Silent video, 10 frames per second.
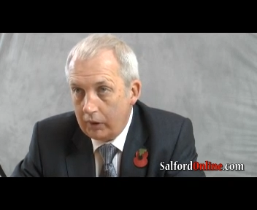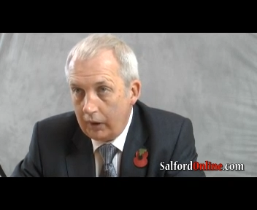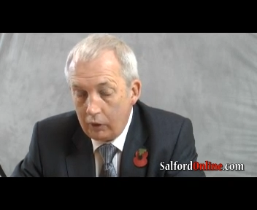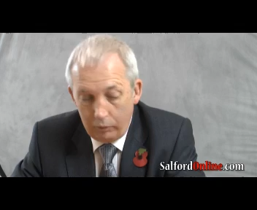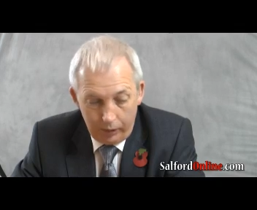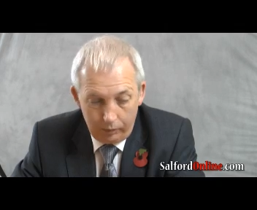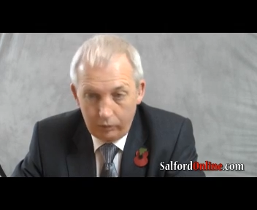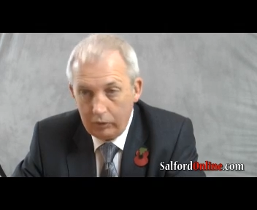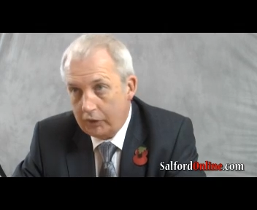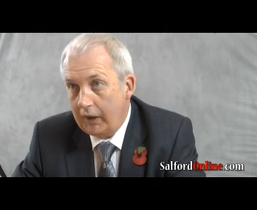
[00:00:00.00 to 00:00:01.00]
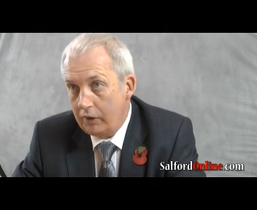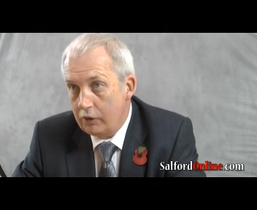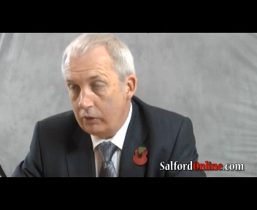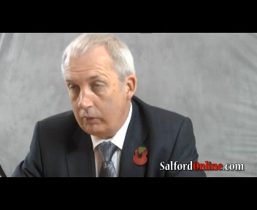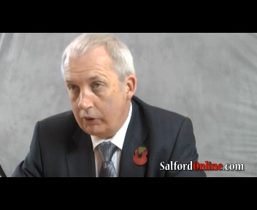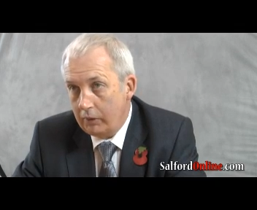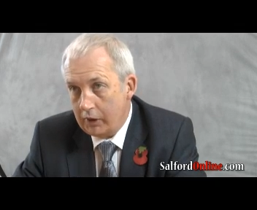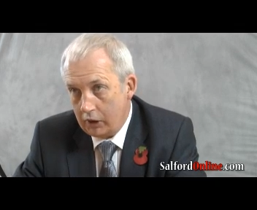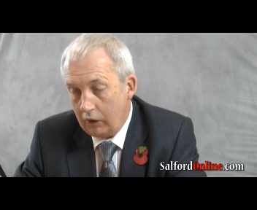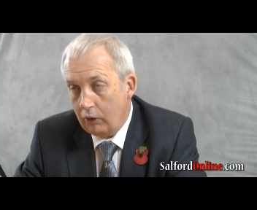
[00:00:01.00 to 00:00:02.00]
and I hope people will take the trouble to
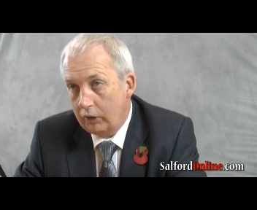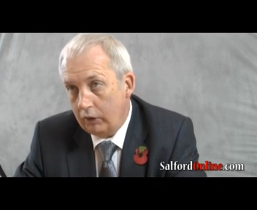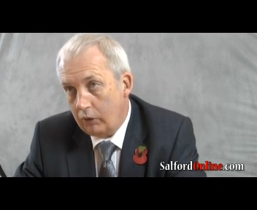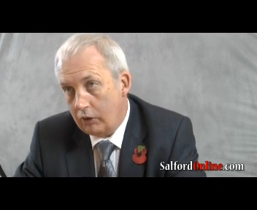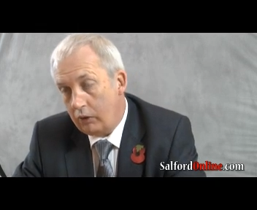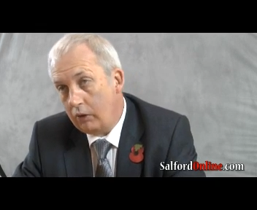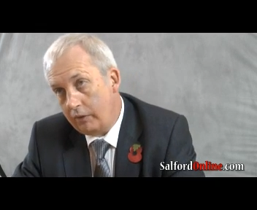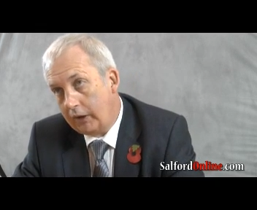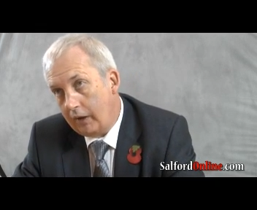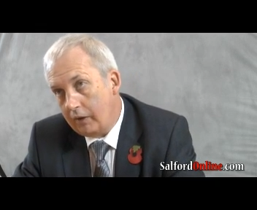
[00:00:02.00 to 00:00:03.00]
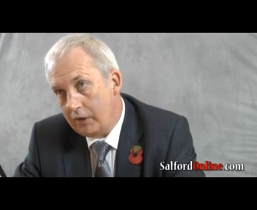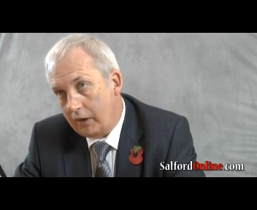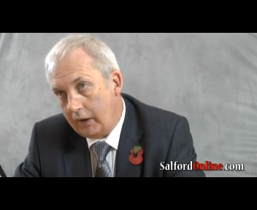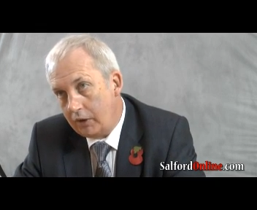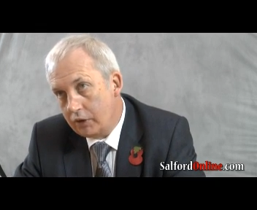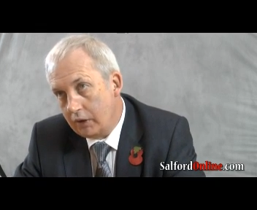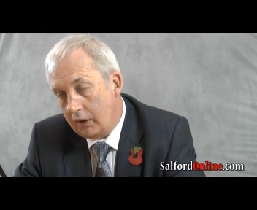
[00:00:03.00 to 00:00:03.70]
actually look at what all of the candidates